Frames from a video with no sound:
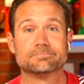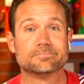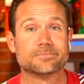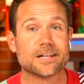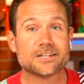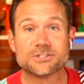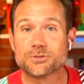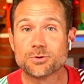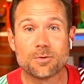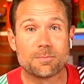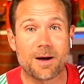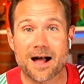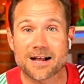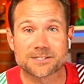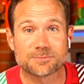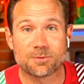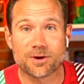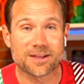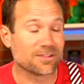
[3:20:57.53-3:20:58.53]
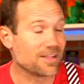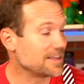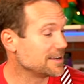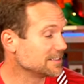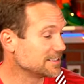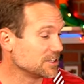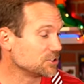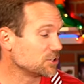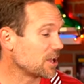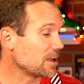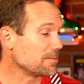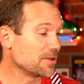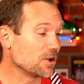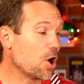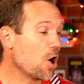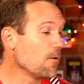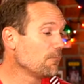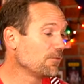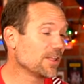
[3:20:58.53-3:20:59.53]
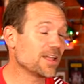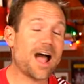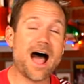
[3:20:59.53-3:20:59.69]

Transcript: Let's do a box break, ladies and gentlemen. Hopefully